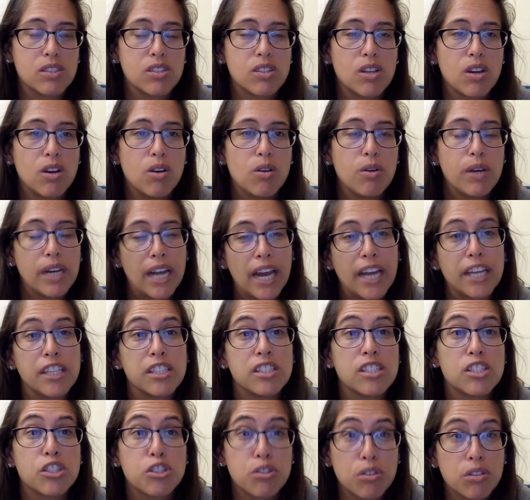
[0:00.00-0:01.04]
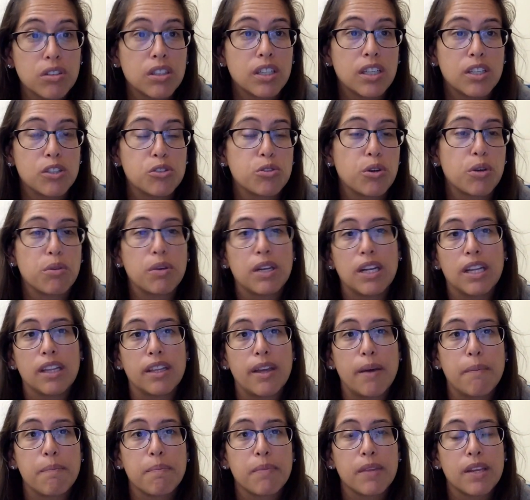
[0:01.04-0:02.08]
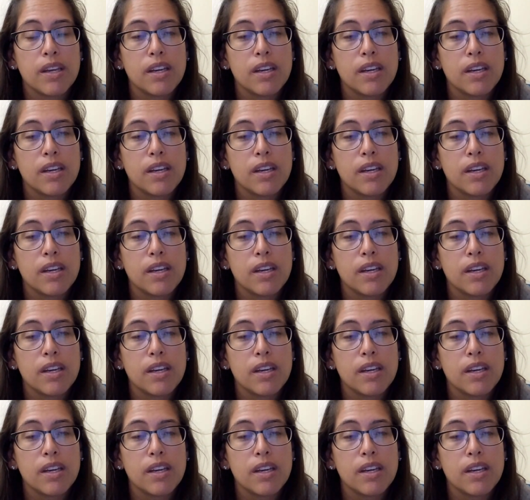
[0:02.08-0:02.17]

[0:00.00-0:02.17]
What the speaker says: So, and I certainly enjoy reading them.